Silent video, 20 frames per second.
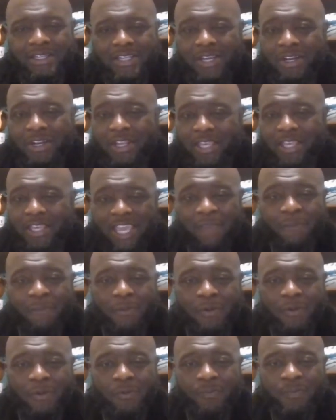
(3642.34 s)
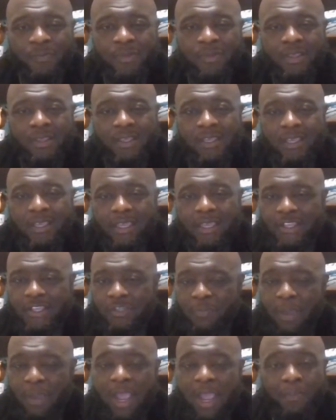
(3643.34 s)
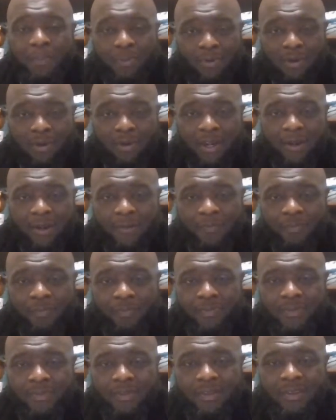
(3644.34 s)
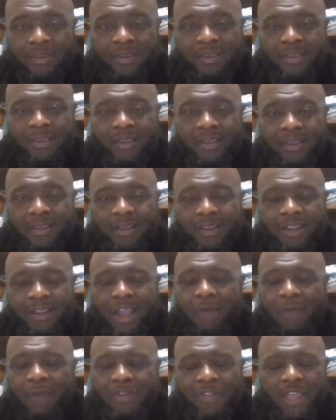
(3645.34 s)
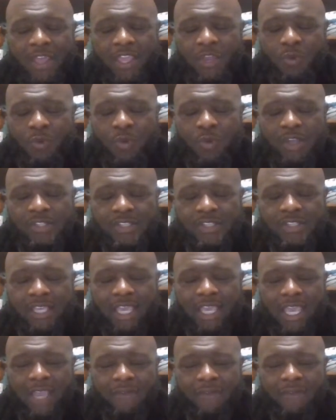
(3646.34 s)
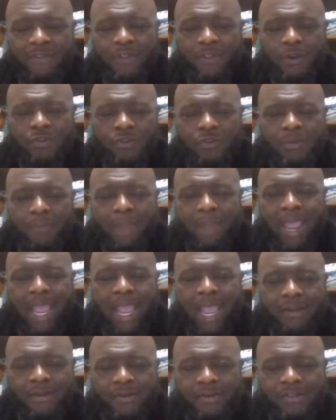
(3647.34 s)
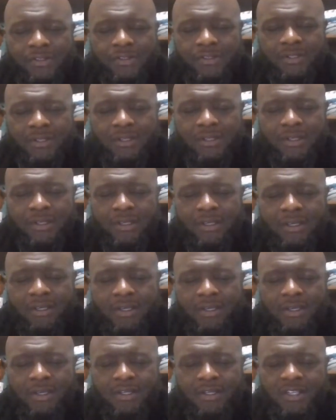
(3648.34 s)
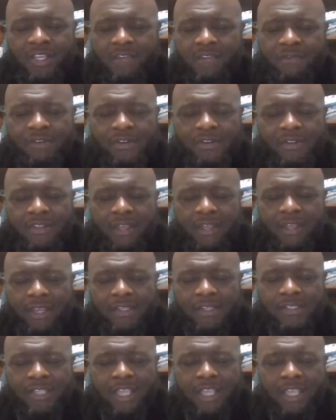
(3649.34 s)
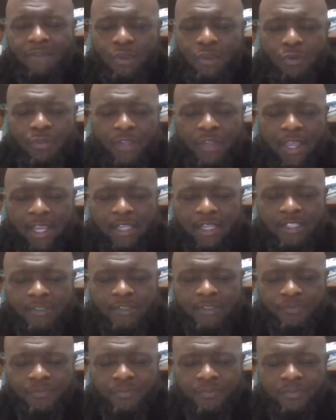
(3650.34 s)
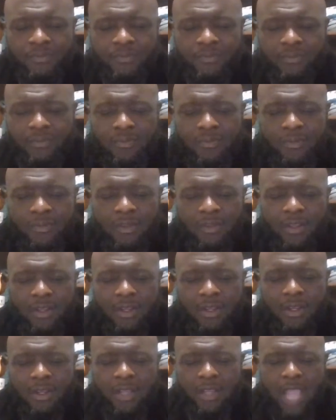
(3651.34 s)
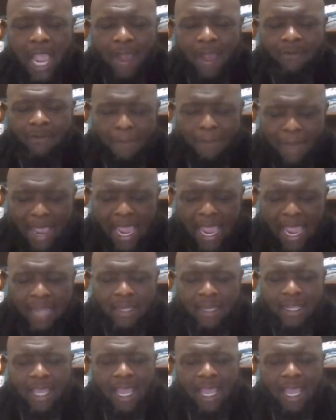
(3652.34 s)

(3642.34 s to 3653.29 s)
to keep you, is my prayer. God, we thank you once again for those reminders to give us thanks, give you thanks. I'm reminded how